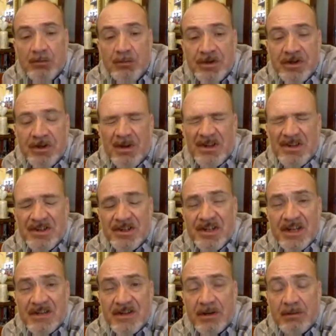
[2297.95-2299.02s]
The design pattern just
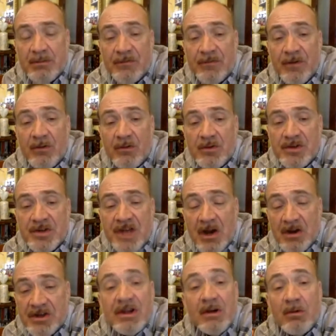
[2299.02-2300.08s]
takes a little bit further
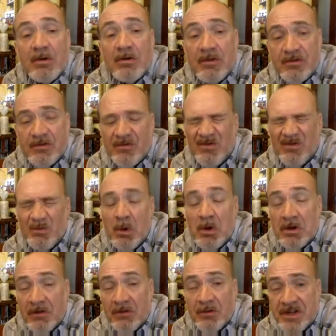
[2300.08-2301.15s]
inheritance. I won't
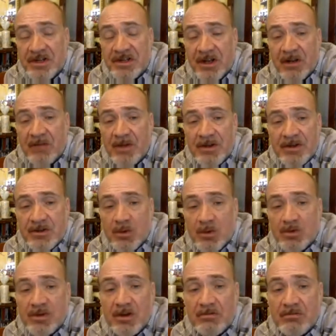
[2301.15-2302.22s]
go through detail on that at all,
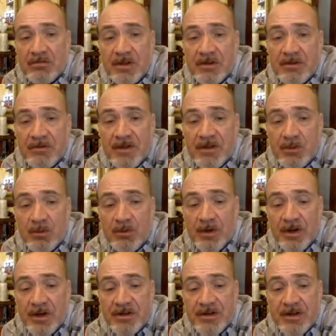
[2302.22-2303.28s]
so that's all
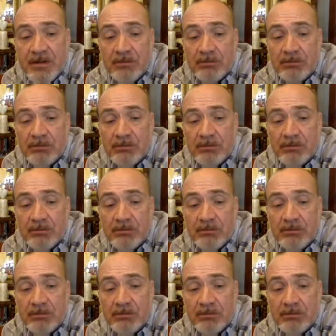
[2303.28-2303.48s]
there is.